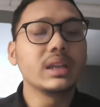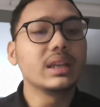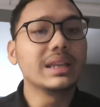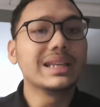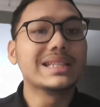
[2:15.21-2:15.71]

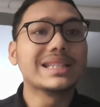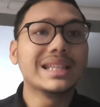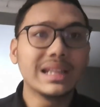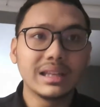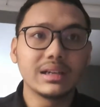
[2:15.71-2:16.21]
and it is
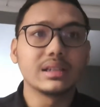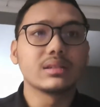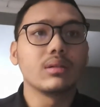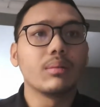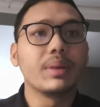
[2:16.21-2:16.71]

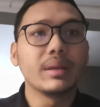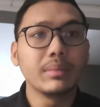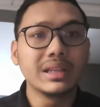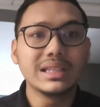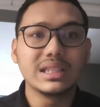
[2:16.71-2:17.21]
interest or
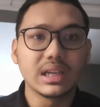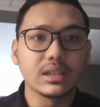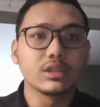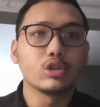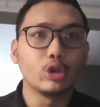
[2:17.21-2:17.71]
payment
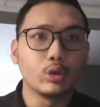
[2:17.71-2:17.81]
charge